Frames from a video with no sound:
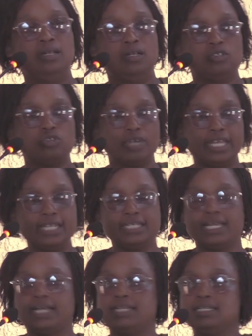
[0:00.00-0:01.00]

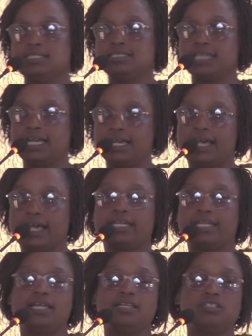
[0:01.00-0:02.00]
toenda,
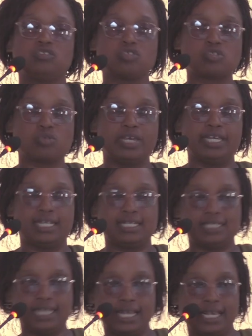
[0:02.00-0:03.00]
takagara, toswera,
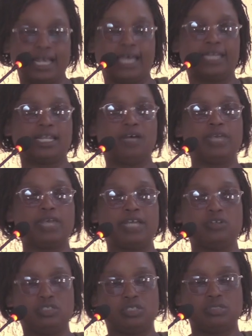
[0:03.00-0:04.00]
takagara, we are
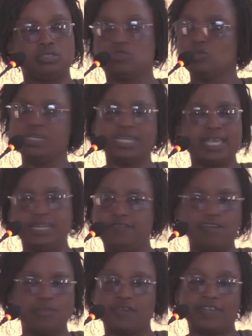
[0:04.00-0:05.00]
not doing any form
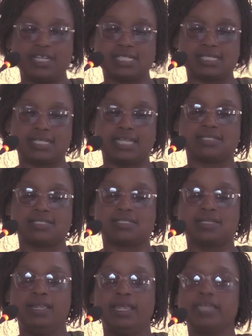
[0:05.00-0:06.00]
of exercise
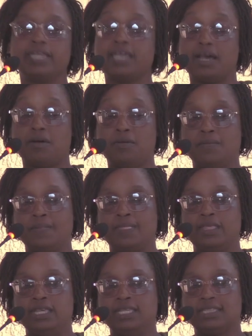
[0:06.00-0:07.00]
anyhow.
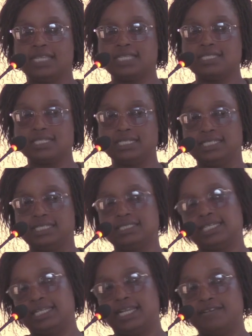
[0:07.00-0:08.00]
That sedentary
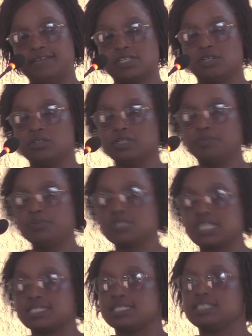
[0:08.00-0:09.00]
lifestyle puts
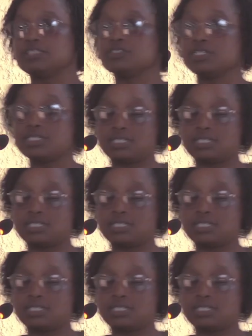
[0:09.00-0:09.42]
us at risk.